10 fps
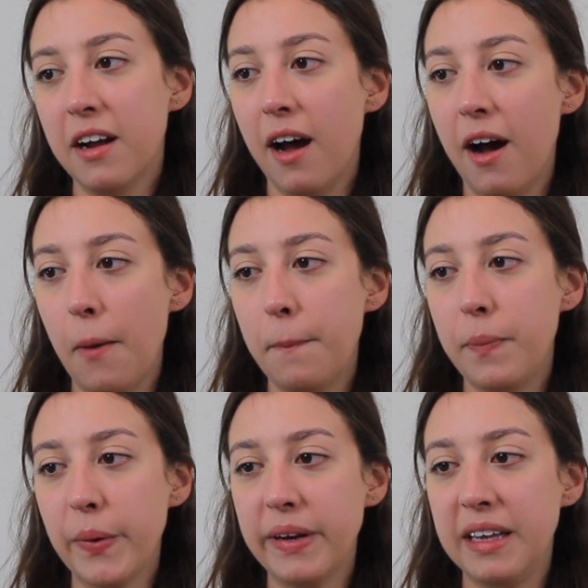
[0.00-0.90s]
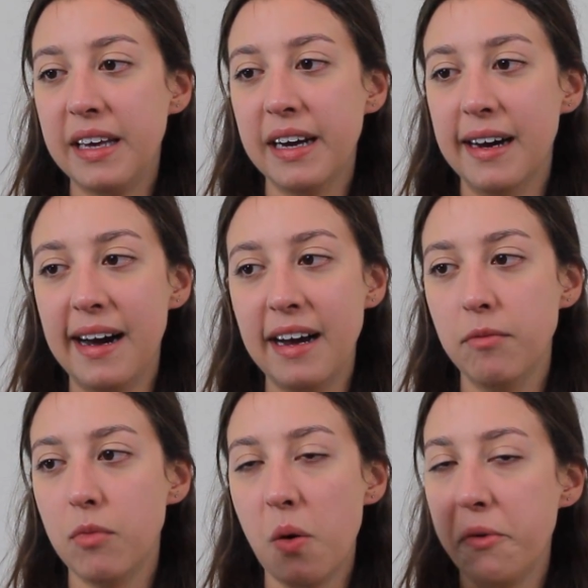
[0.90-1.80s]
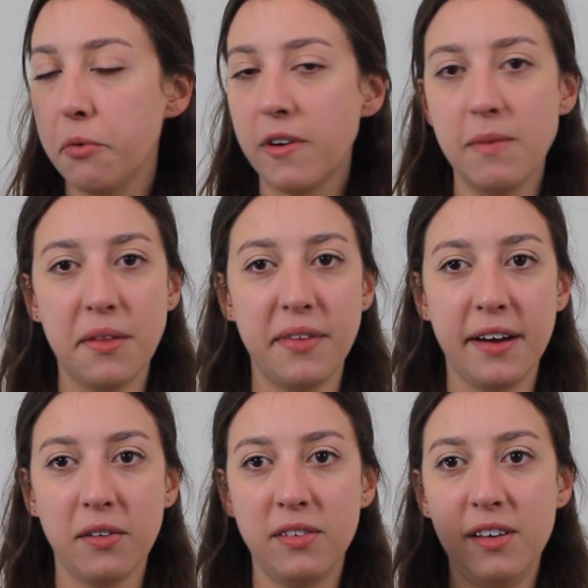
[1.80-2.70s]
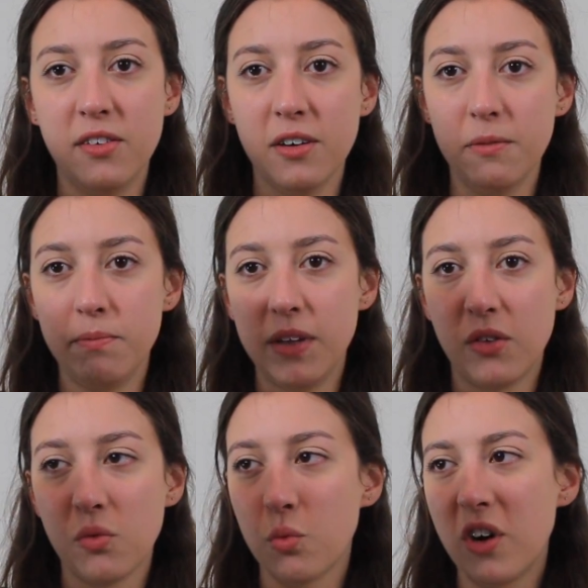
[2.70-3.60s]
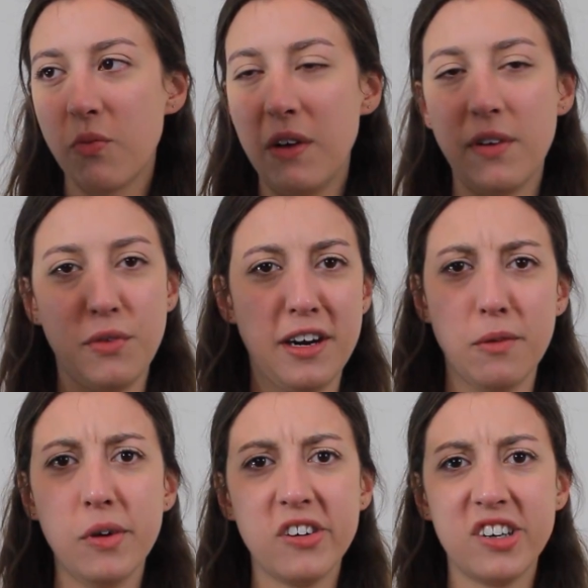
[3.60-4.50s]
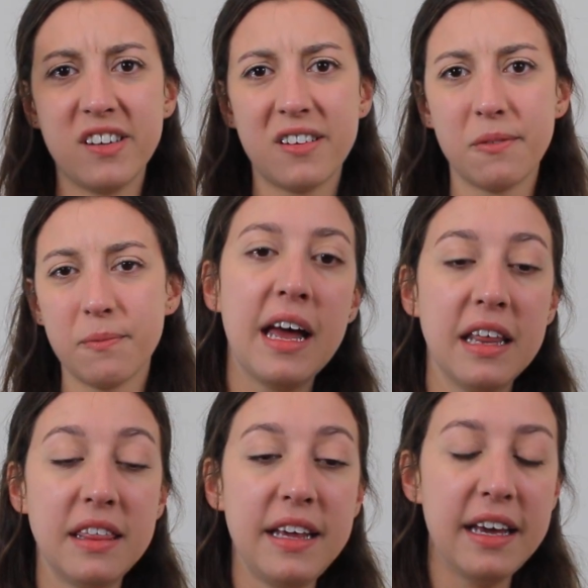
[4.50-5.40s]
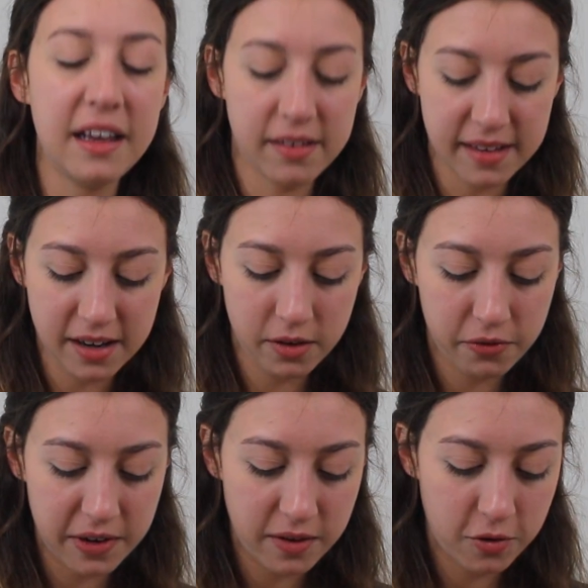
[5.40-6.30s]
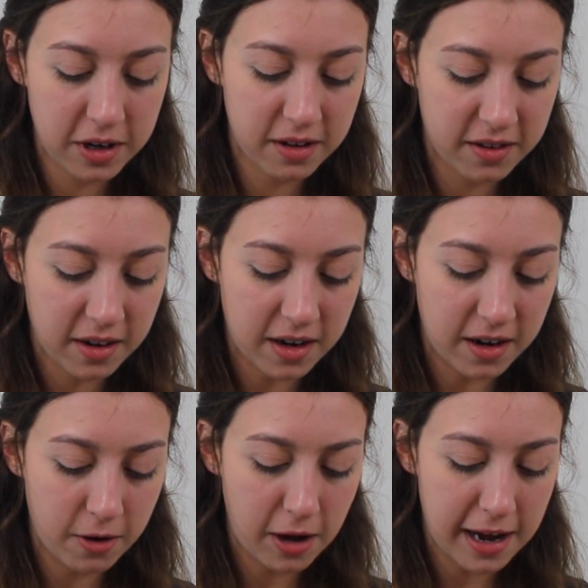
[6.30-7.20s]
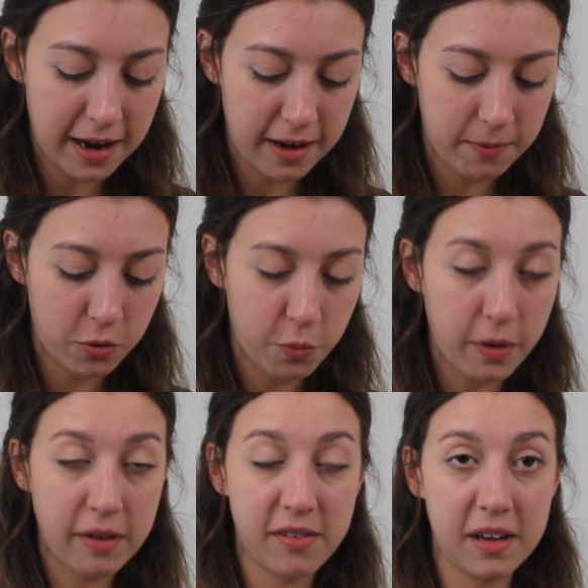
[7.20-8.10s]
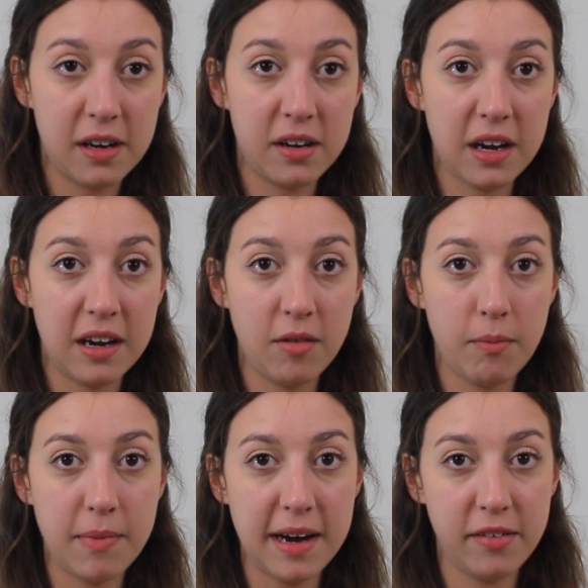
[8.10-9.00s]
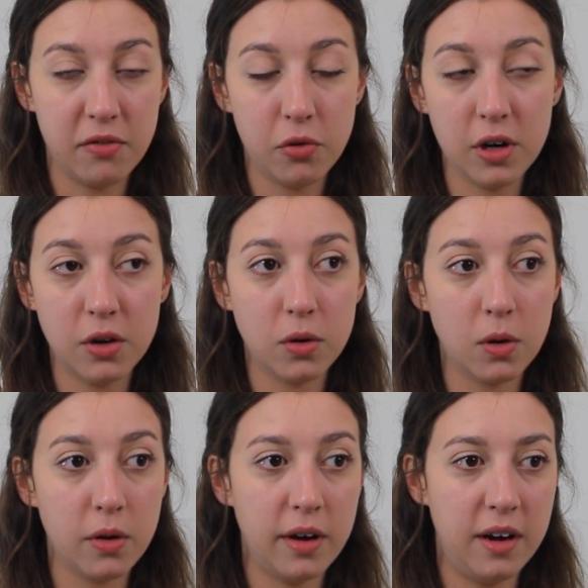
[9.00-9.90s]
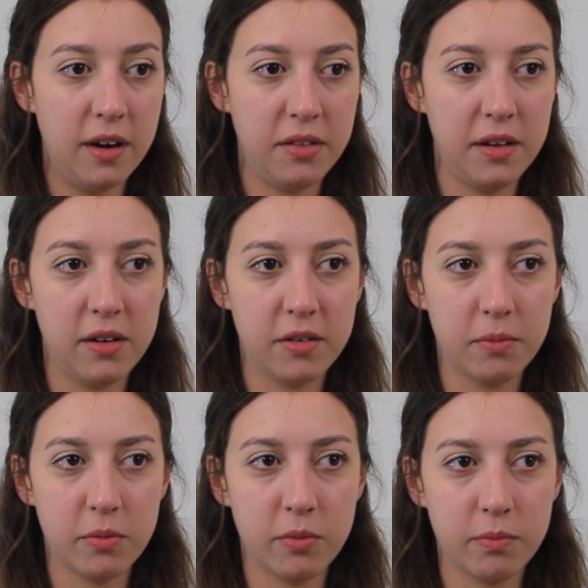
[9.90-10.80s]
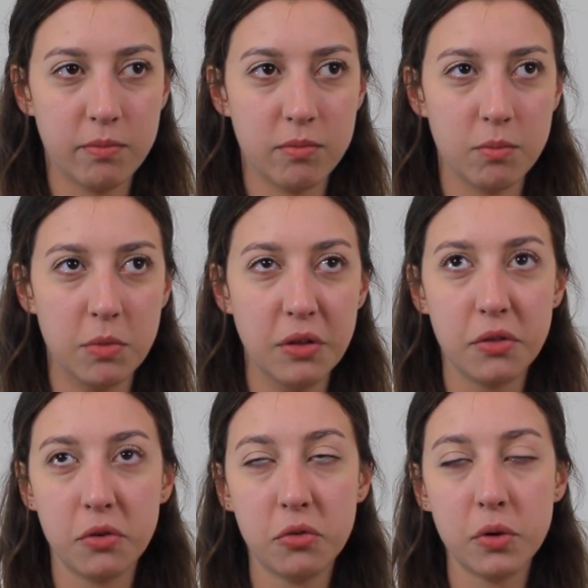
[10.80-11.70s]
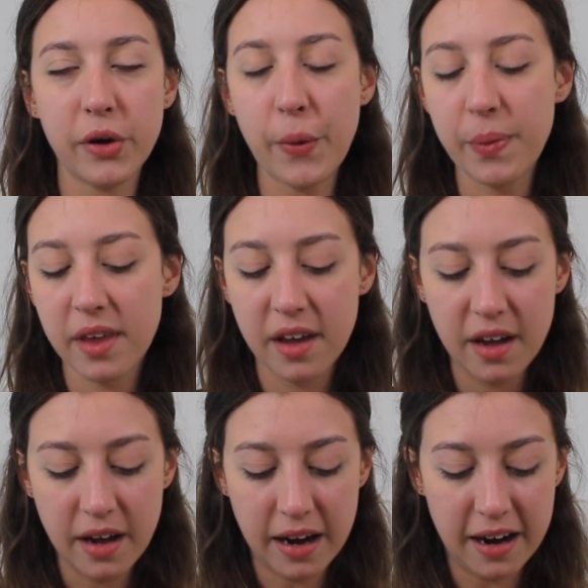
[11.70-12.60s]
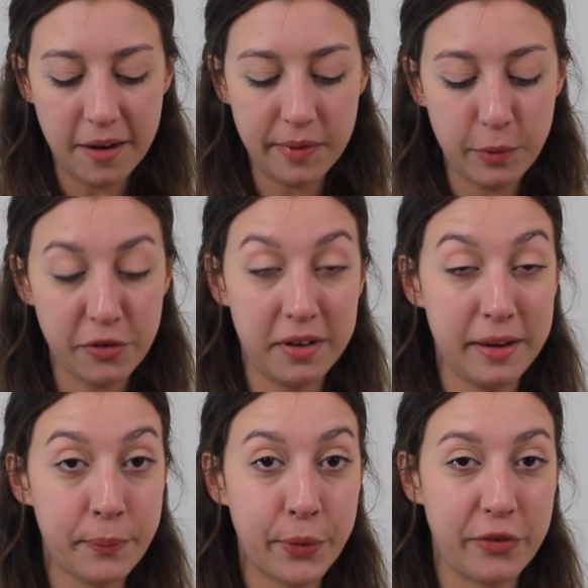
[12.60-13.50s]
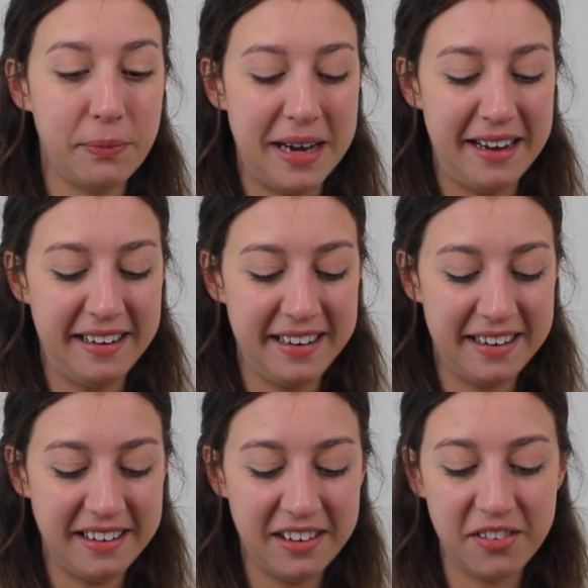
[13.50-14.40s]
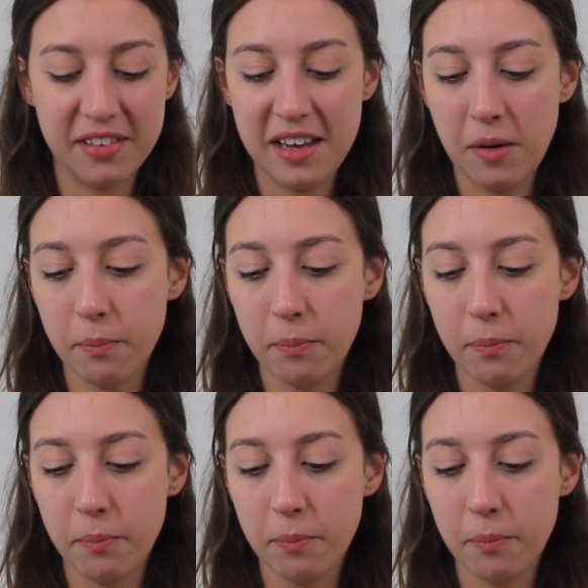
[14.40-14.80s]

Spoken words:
But yeah, I always recommend the Tangle Teezer. It's one of my favorite hairbrushes. The second favorite, you've probably seen it in my Sephora haul, I think a month or two ago. It was an impulse buy, and it is the